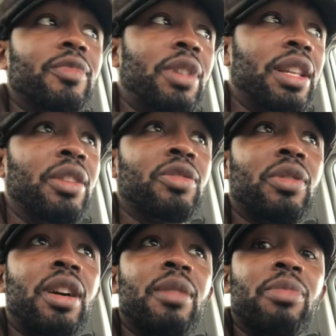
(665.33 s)
While those were
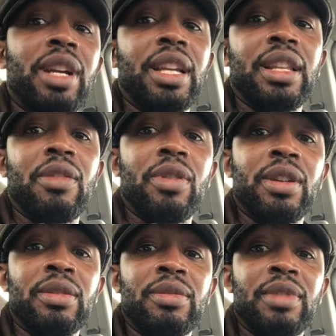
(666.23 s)
heartbreaking, they
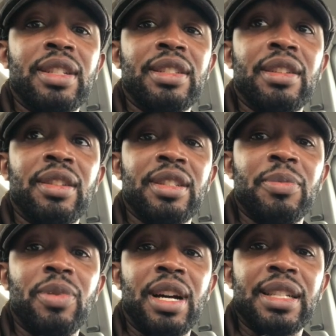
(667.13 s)
weren't necessarily
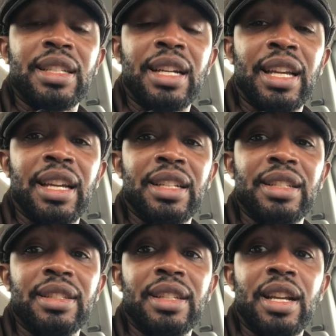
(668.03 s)
surprising, I
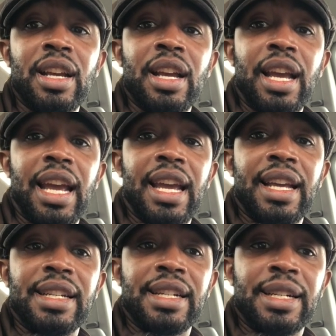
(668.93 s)
guess.
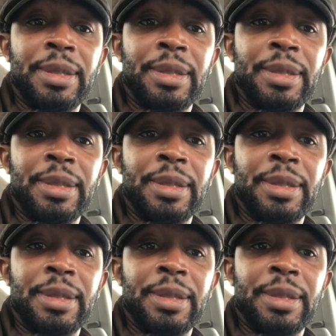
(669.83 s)
And